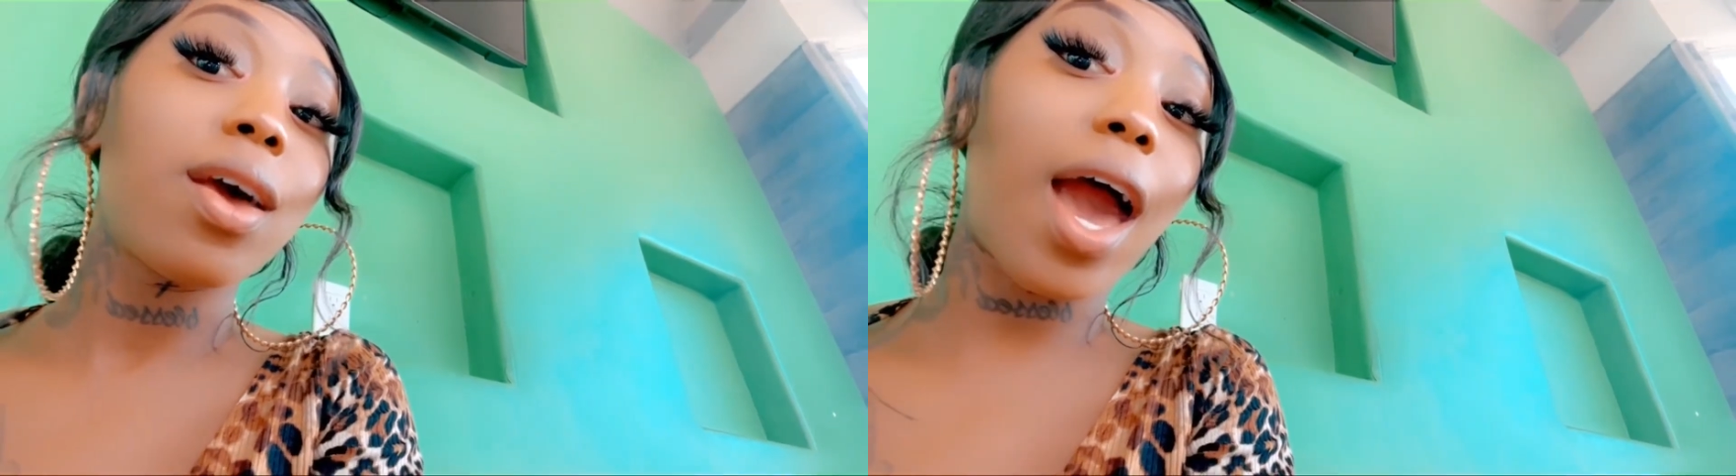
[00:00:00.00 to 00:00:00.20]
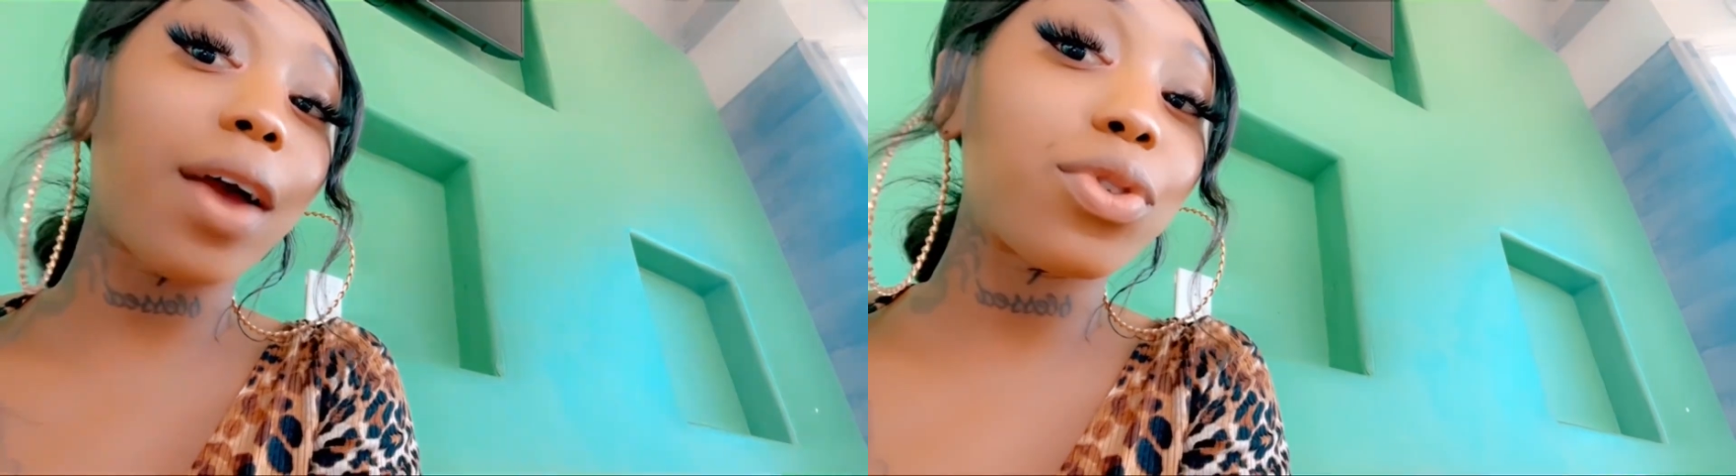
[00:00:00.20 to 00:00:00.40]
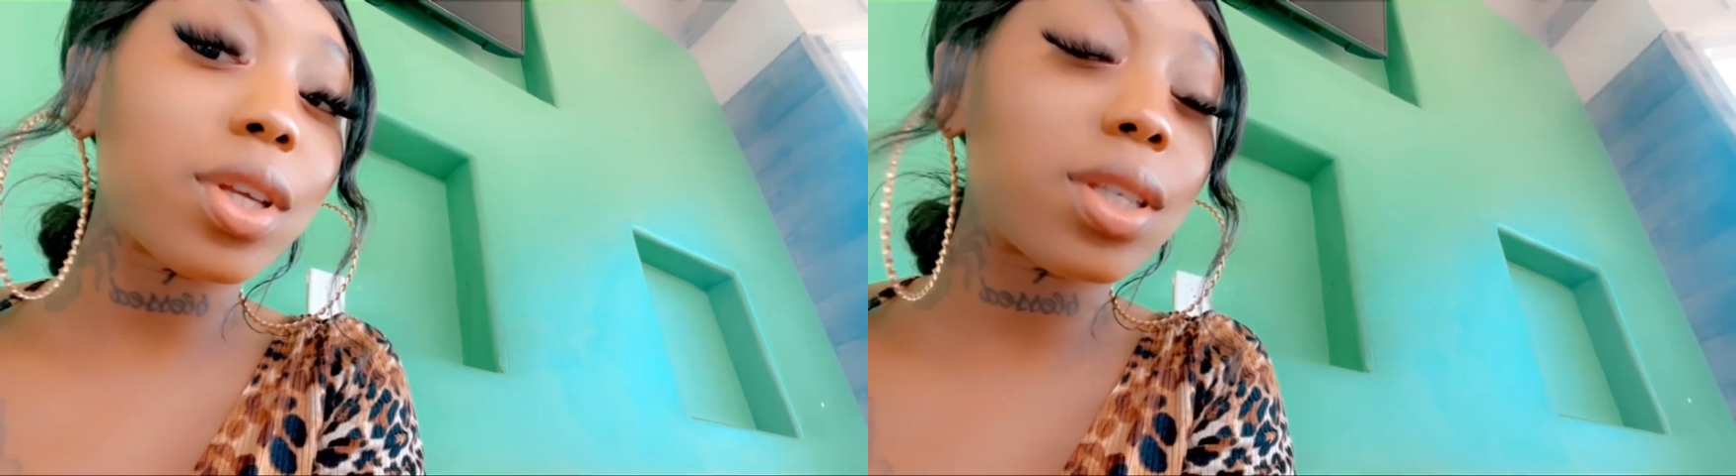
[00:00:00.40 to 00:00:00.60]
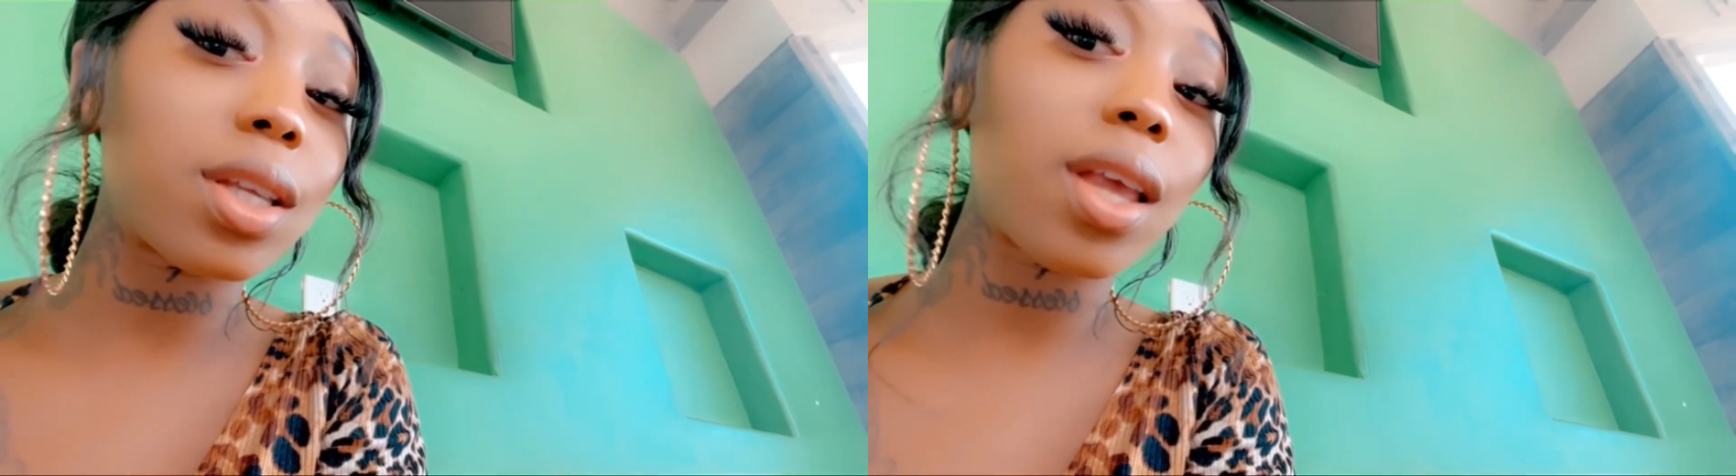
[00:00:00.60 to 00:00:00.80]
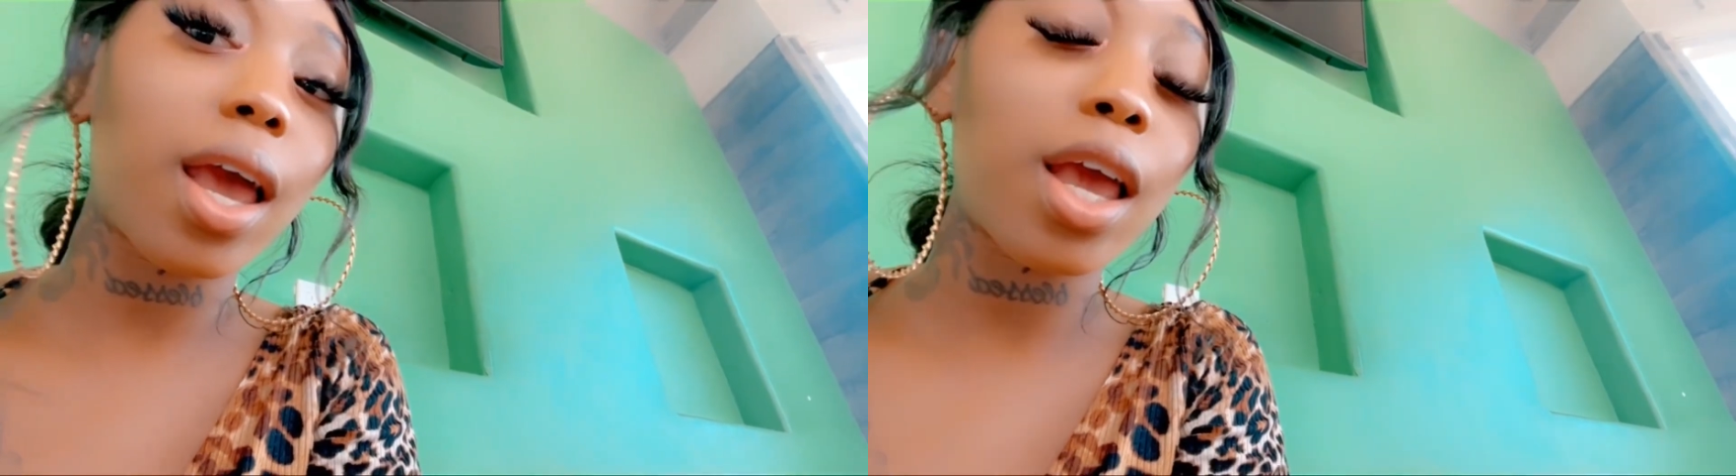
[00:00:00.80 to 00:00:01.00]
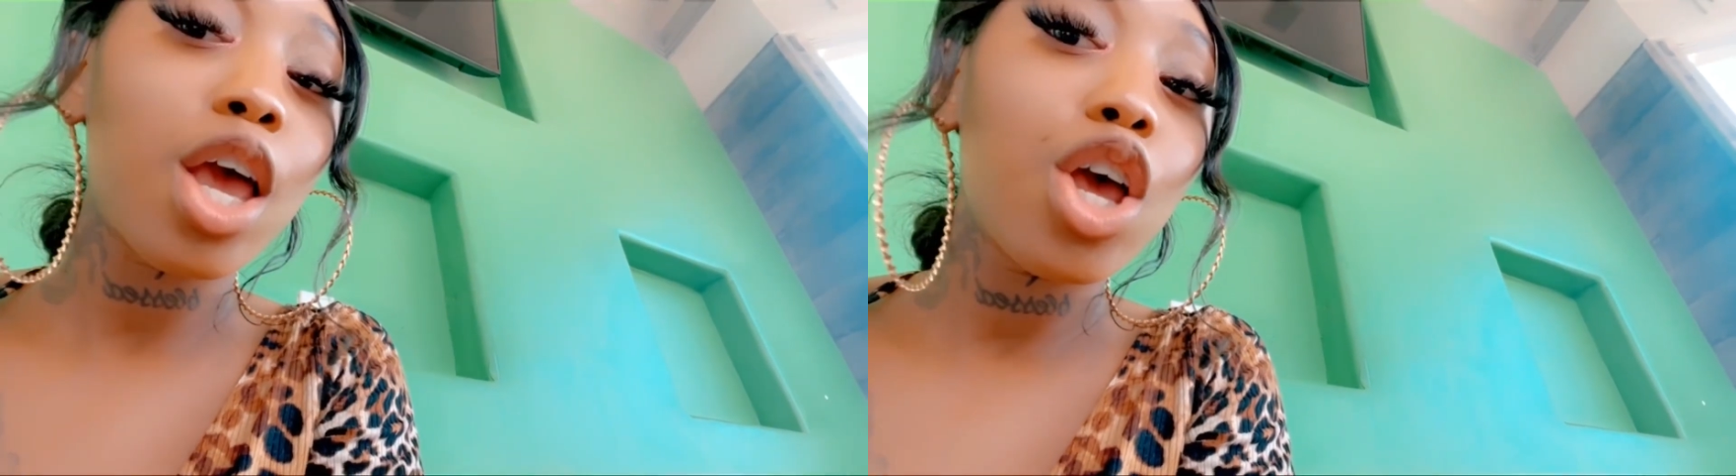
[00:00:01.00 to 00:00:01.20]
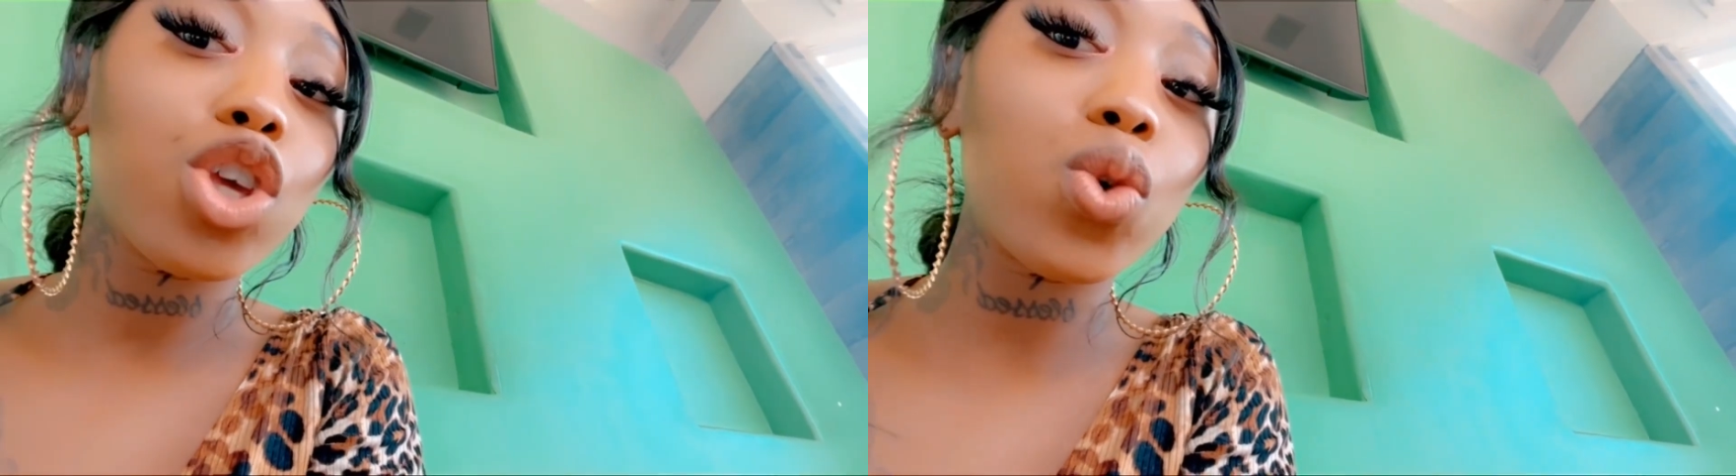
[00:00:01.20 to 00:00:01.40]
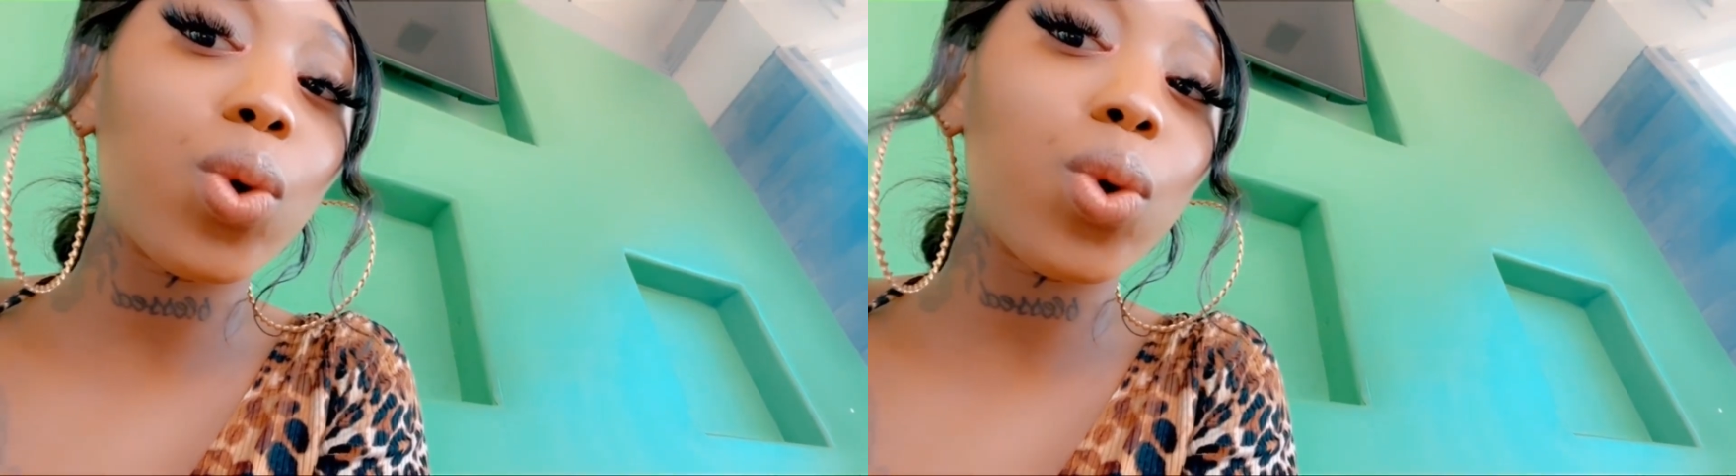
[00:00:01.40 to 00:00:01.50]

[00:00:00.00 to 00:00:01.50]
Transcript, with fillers: After today, you